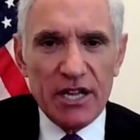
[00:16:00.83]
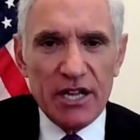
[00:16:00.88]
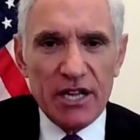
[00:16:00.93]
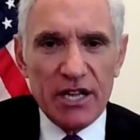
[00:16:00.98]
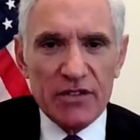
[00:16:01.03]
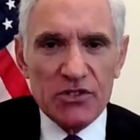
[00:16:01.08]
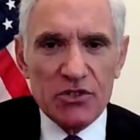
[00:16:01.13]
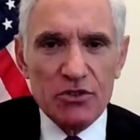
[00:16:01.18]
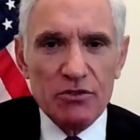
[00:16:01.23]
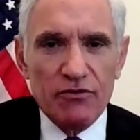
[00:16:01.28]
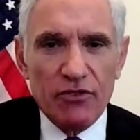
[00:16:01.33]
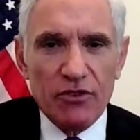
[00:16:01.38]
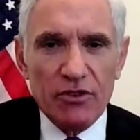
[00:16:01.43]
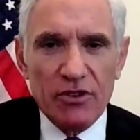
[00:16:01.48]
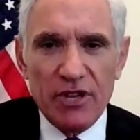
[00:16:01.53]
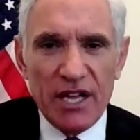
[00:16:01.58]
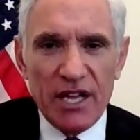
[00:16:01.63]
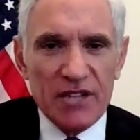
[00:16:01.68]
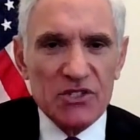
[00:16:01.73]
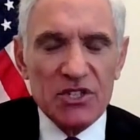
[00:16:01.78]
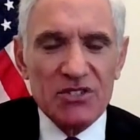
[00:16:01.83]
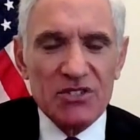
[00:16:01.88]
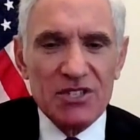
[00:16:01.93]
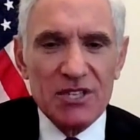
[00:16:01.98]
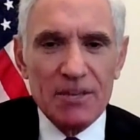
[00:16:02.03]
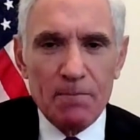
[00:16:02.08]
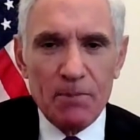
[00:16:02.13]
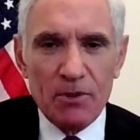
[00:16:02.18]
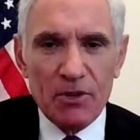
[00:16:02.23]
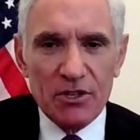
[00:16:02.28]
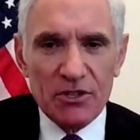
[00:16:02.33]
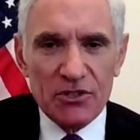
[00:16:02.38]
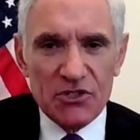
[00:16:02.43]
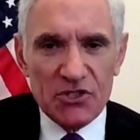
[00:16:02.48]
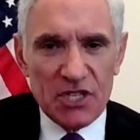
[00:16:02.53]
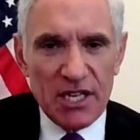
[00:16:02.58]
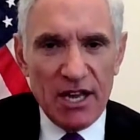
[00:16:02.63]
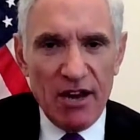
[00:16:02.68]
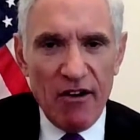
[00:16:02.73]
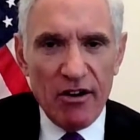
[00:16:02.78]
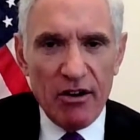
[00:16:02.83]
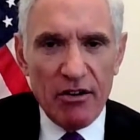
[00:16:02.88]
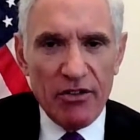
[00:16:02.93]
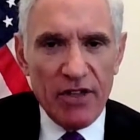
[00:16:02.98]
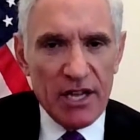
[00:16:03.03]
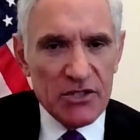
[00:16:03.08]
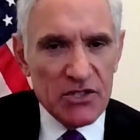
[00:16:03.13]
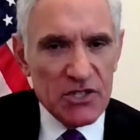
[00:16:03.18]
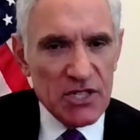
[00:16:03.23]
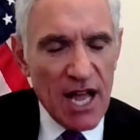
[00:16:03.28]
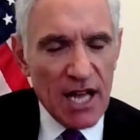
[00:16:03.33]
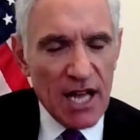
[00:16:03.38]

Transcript: That's a typical scenario. That's